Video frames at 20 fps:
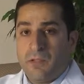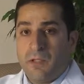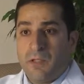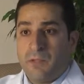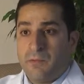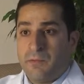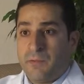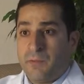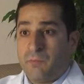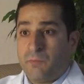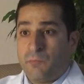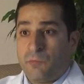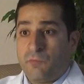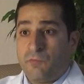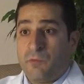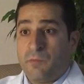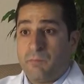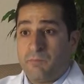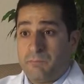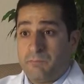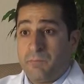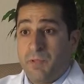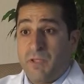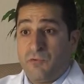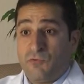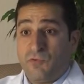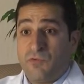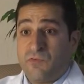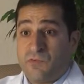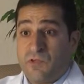and improve the
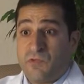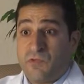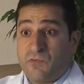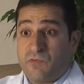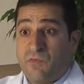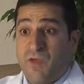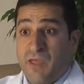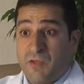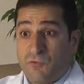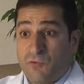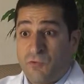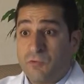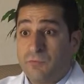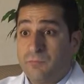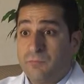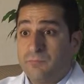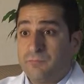patient satisfaction.